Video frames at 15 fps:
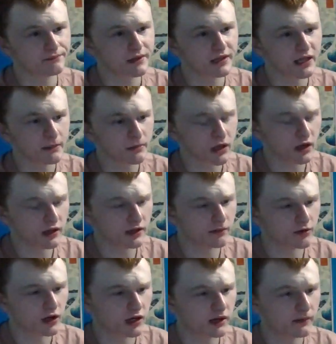They keep calling
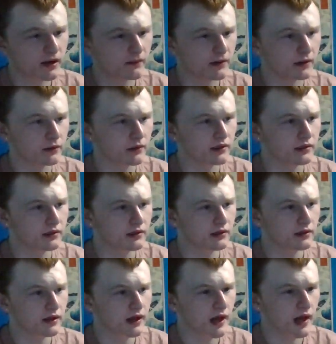him Rocky Balboa.
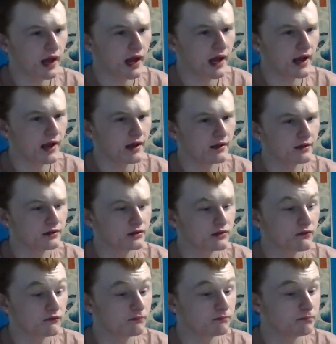And
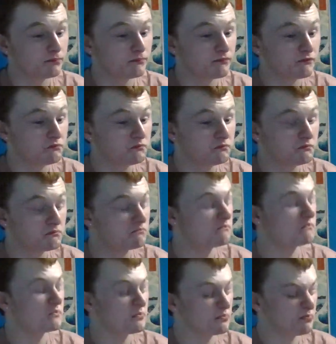
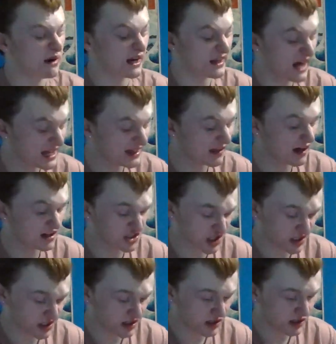by that
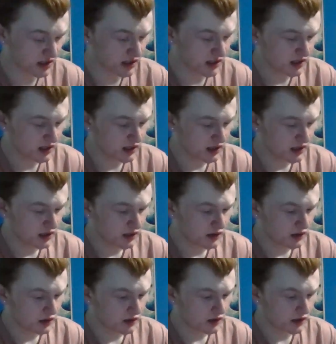logic,
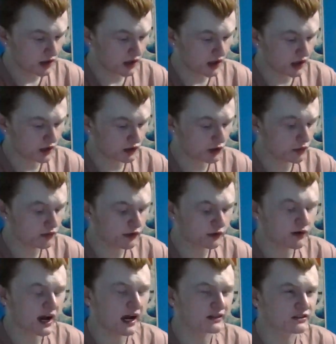
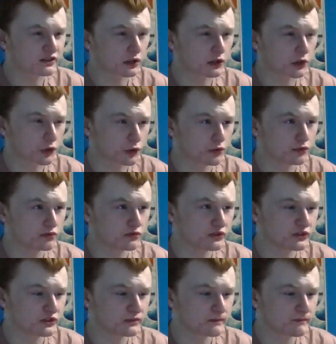Gunther has to
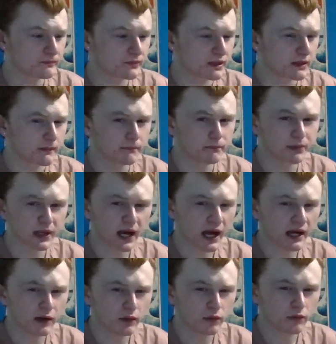lose. But
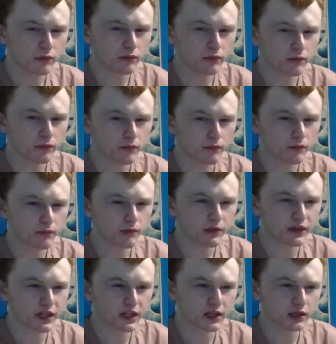I don't
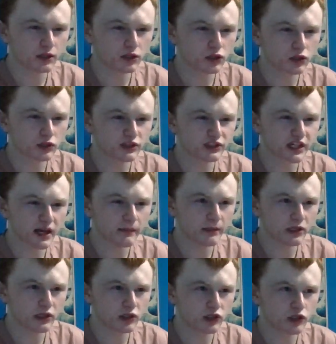think
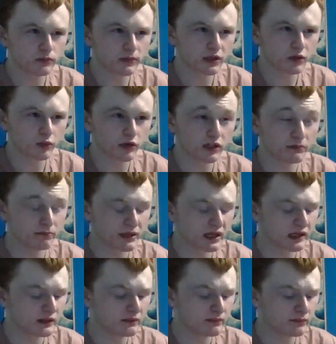Sammy should be the one to
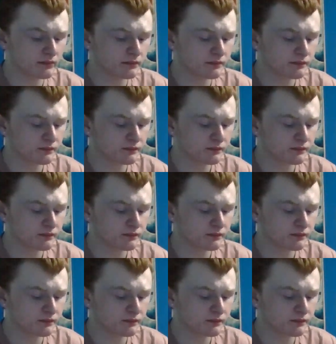beat him.